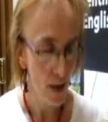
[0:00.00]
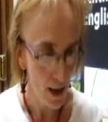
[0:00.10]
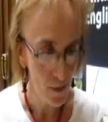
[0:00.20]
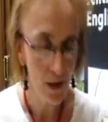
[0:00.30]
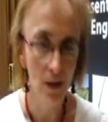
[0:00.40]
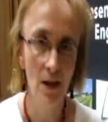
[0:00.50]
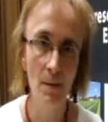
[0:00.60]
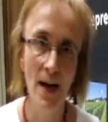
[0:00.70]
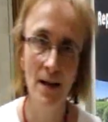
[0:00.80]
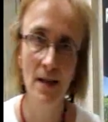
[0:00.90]
Absolutely,
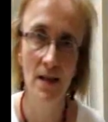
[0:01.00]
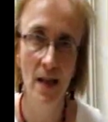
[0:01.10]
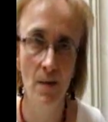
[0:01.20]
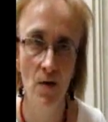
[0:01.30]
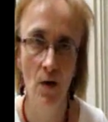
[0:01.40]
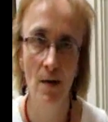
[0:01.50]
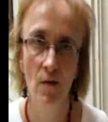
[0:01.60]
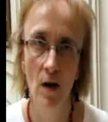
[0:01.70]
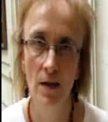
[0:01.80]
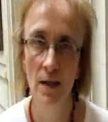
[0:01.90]
Bacchus is the name of the grape
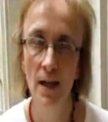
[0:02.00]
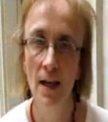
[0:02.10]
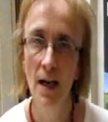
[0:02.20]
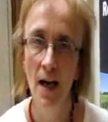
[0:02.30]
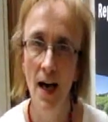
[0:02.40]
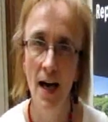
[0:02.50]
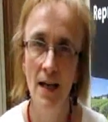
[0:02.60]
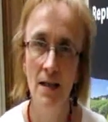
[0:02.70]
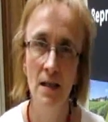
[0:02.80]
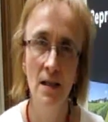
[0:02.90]
variety,
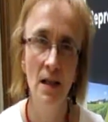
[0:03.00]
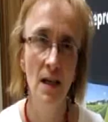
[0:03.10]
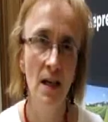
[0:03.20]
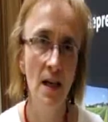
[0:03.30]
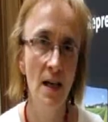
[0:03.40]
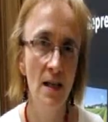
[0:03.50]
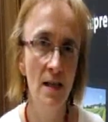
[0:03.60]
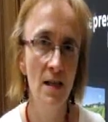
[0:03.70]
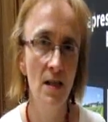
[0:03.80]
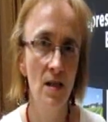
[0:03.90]
and
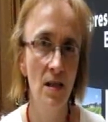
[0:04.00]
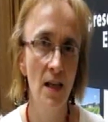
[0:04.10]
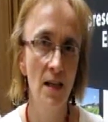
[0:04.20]
it's